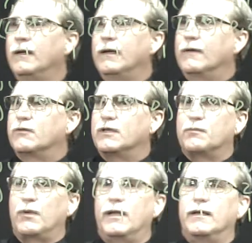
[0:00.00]
If she's
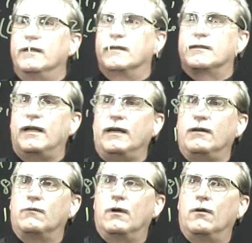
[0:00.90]
playing in the second
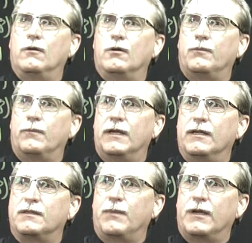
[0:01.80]
row, his
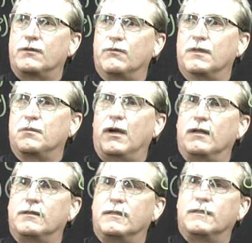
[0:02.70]
best
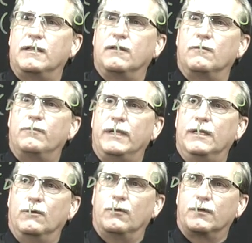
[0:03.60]
response is either B
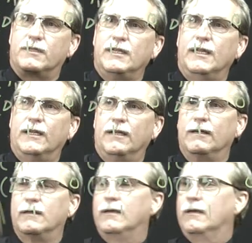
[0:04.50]
or C.
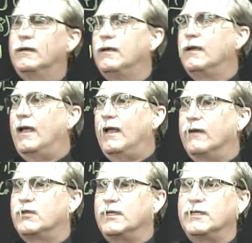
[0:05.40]
And if
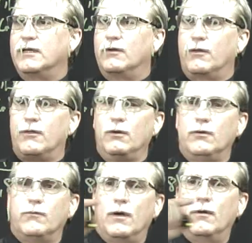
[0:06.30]
she's in the third
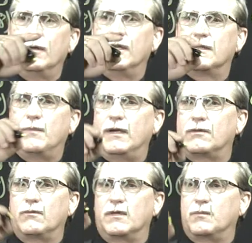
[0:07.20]
row, his best
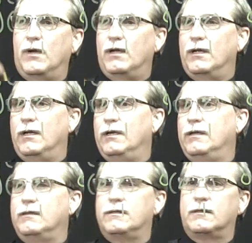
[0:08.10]

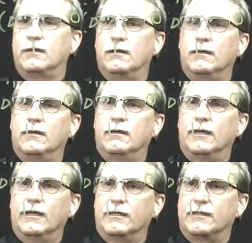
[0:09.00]
response
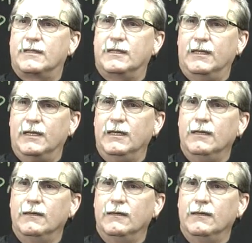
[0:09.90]
is C.